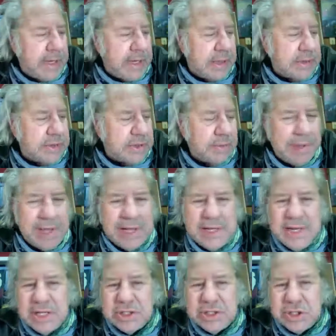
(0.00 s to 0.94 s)
So pay
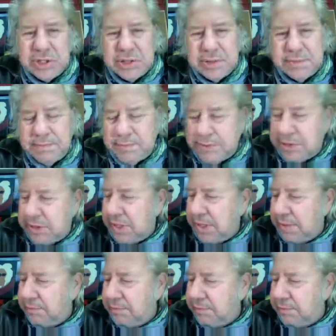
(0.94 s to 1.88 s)
attention to
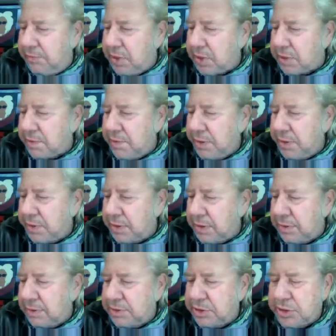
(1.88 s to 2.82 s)
that documentary I'm
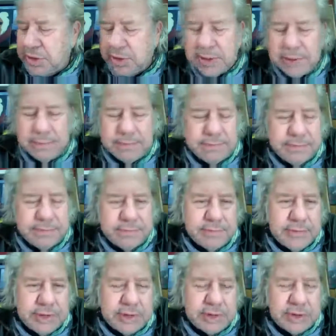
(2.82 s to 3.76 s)
going to show you,
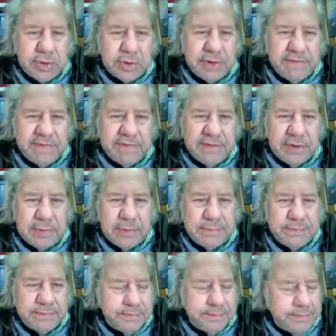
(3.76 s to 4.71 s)
the story of film.